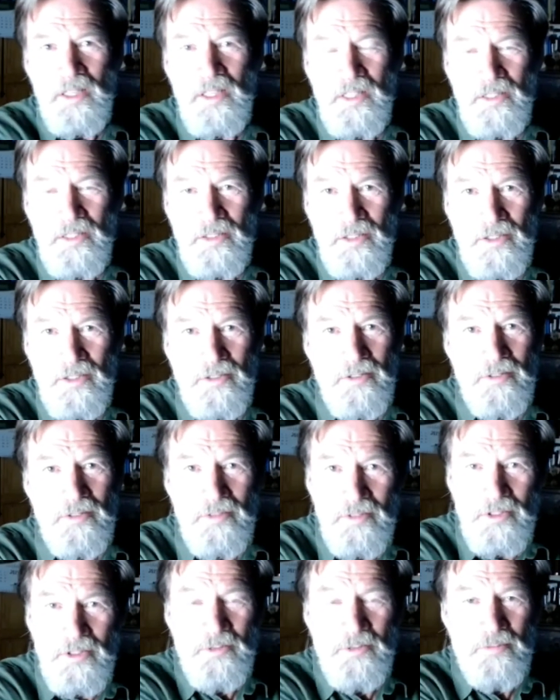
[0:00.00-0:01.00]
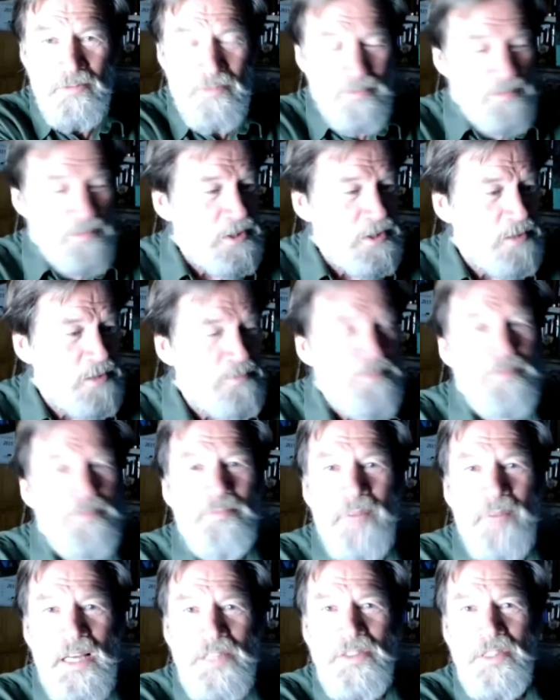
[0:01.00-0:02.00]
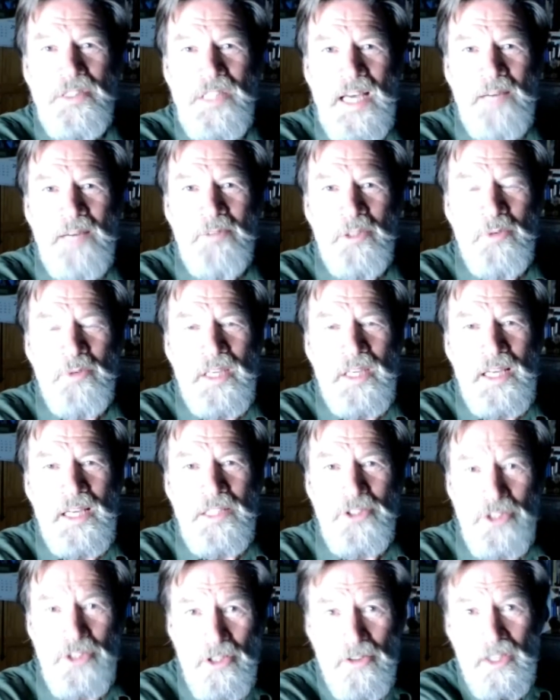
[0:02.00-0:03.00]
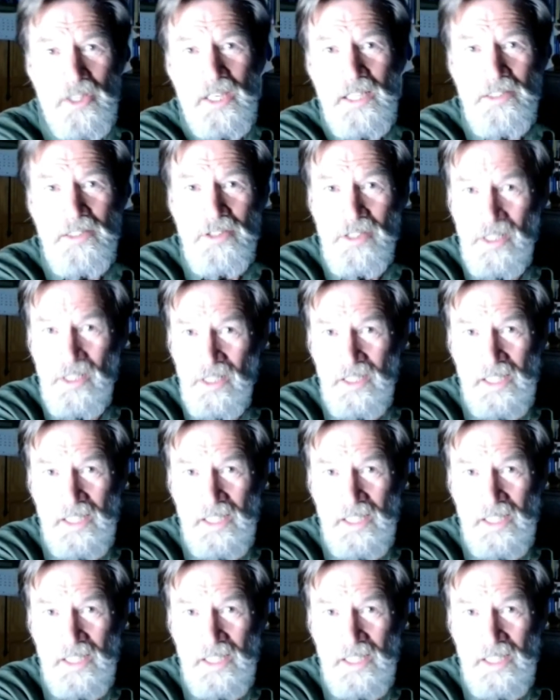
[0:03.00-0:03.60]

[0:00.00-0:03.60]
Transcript: to you know, pass the time on a weekend, show the kids,